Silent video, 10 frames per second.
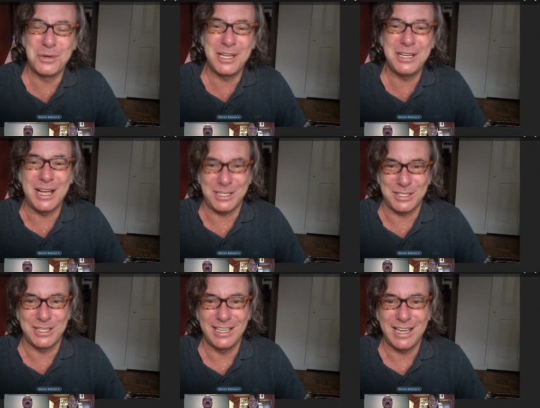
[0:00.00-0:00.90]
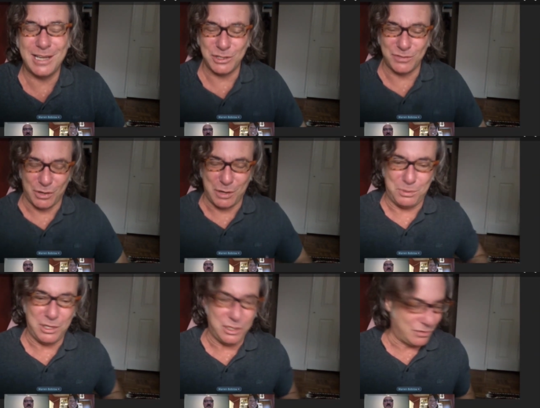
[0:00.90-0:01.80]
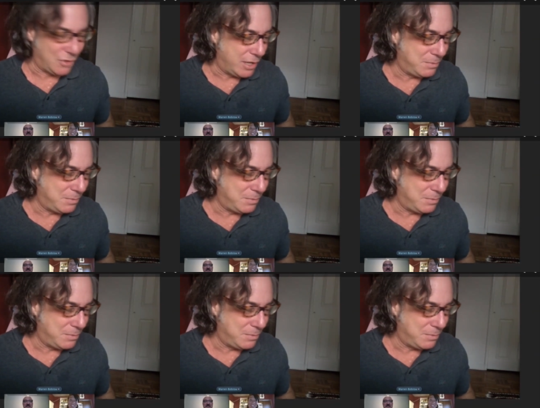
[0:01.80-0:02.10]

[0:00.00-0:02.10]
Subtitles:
really nice, and it's very peaceful.